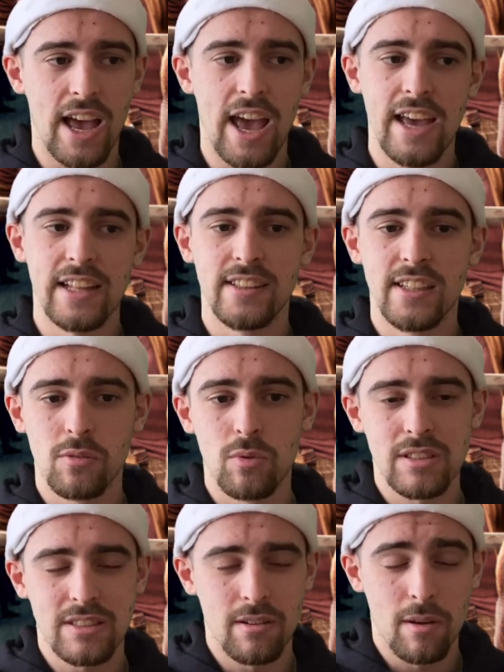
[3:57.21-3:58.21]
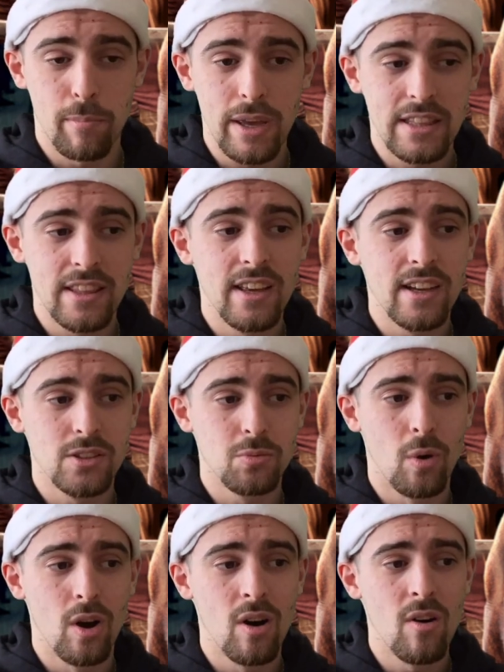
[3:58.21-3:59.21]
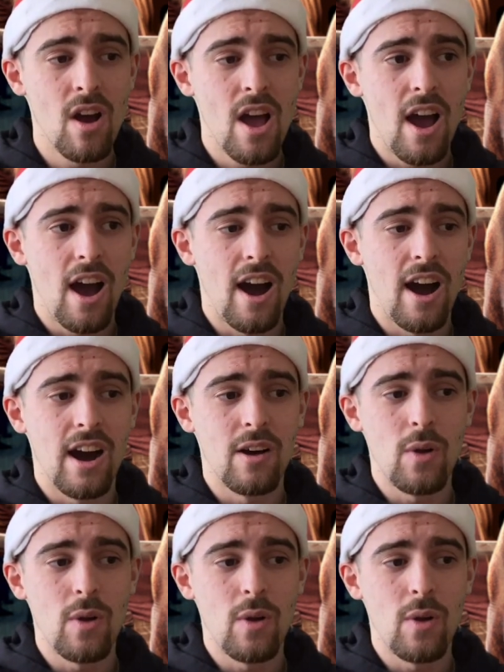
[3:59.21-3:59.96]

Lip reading: and this was a big thing as well. We